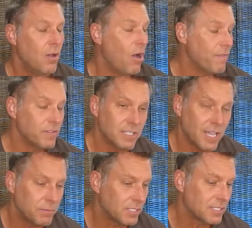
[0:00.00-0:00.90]

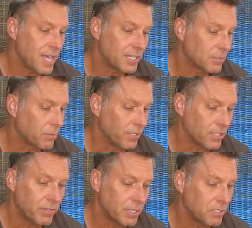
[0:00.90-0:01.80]
Oftentimes it's not a surprise.
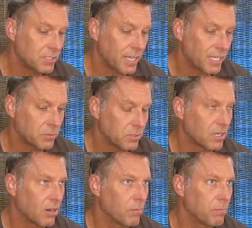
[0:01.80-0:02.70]
Oftentimes these hospitals
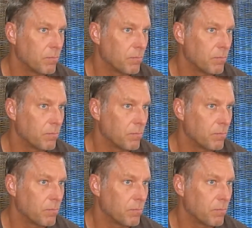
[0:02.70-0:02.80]
are